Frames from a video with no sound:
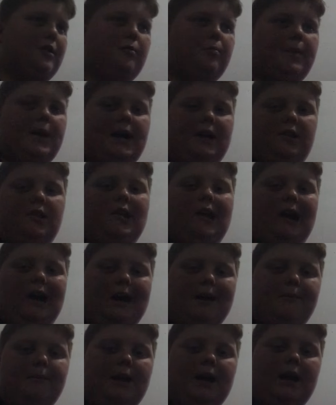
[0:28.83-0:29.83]
spare
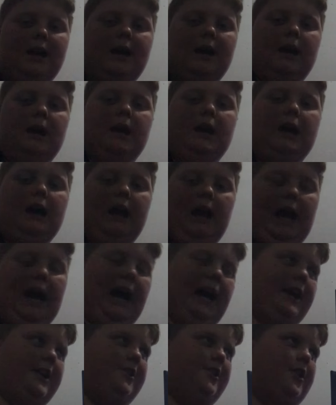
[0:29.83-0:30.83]
time,
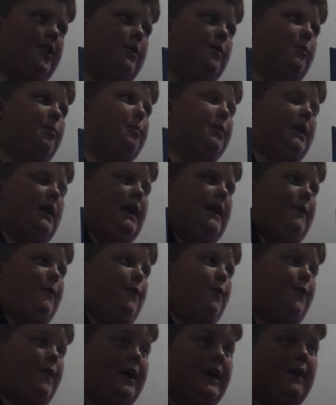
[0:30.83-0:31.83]
I do play
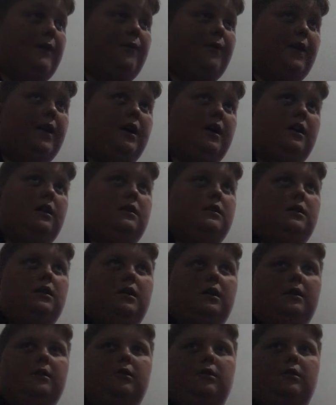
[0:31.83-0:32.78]
FIFA. Uh,